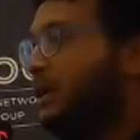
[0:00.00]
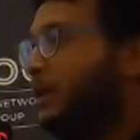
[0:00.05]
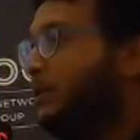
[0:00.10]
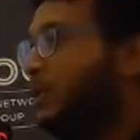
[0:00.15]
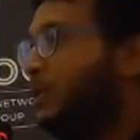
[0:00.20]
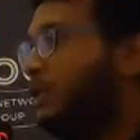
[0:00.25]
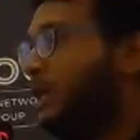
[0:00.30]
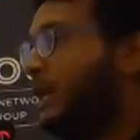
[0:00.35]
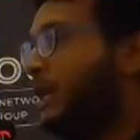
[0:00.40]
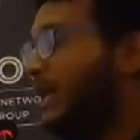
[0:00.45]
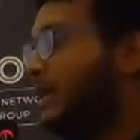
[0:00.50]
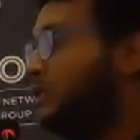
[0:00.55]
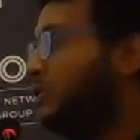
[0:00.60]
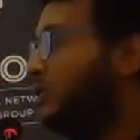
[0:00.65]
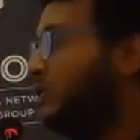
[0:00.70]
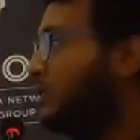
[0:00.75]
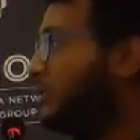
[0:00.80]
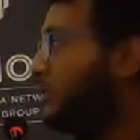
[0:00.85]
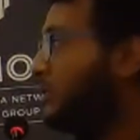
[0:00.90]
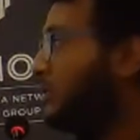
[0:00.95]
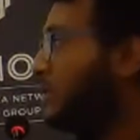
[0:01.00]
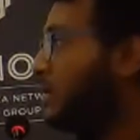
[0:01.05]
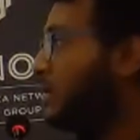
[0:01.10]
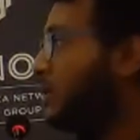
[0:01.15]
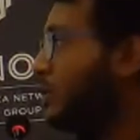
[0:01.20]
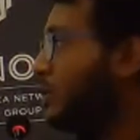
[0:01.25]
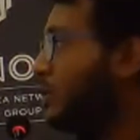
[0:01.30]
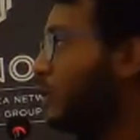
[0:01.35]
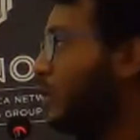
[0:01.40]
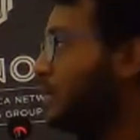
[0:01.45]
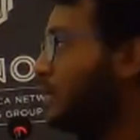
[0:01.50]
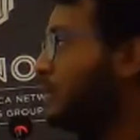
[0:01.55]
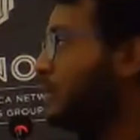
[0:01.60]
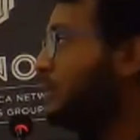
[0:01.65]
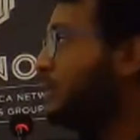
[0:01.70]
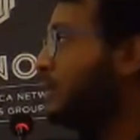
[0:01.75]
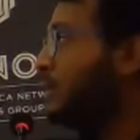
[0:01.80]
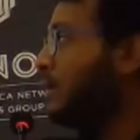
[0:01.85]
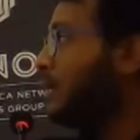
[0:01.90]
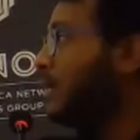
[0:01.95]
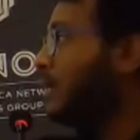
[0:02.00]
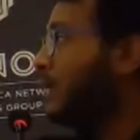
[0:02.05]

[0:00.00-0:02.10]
about elections in the US.